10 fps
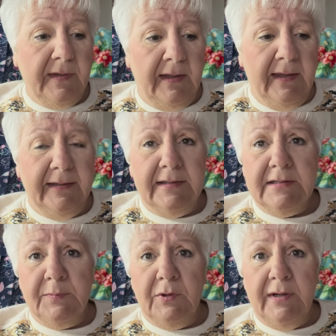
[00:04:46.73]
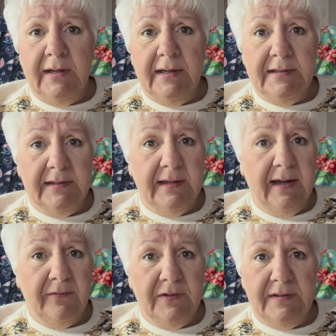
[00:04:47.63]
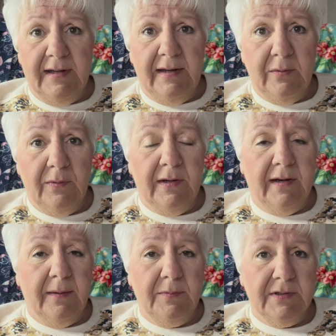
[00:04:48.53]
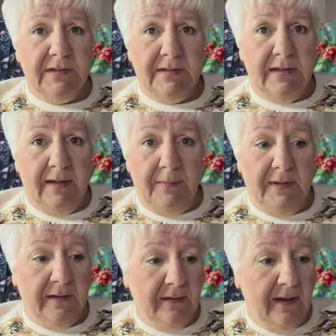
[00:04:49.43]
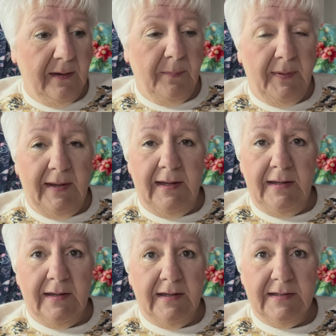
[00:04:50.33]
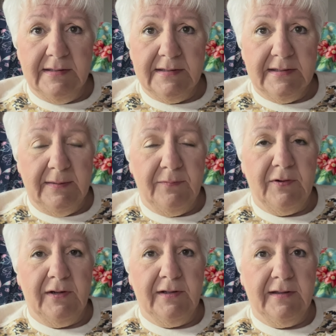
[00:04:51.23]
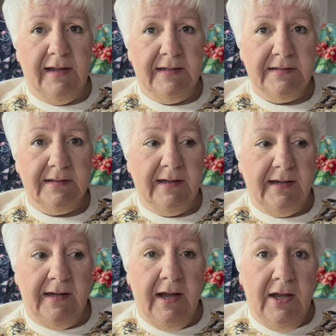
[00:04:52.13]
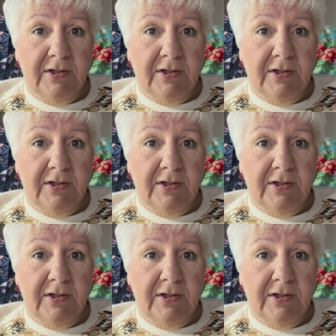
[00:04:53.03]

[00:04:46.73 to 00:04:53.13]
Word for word: like this morning I did have to take one. I'm just, I'm in a lot of pain. I didn't sleep very good last night.